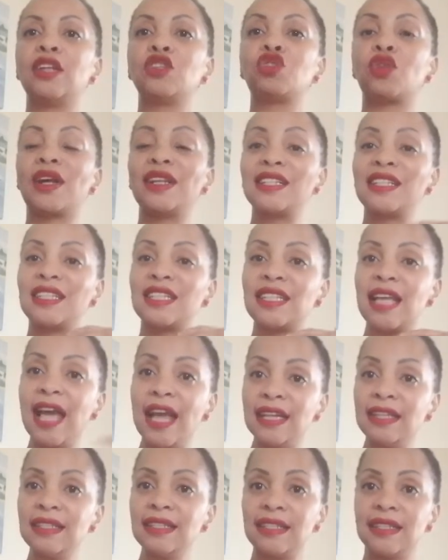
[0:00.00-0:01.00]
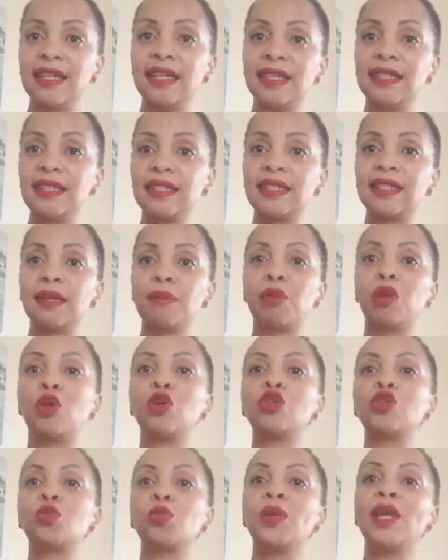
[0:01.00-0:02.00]
transcends it,
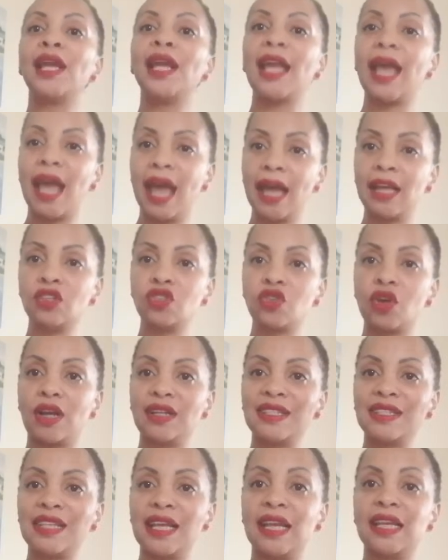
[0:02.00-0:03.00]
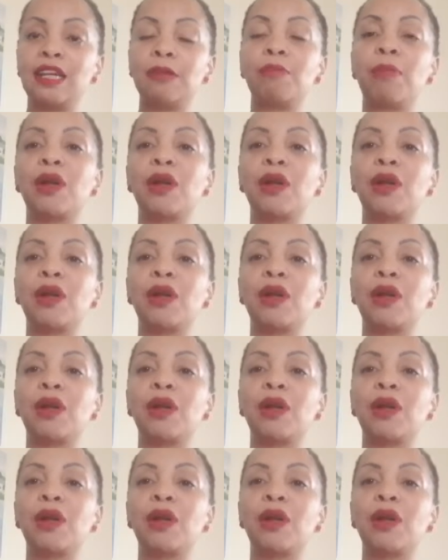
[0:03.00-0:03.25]
because we can transcend it,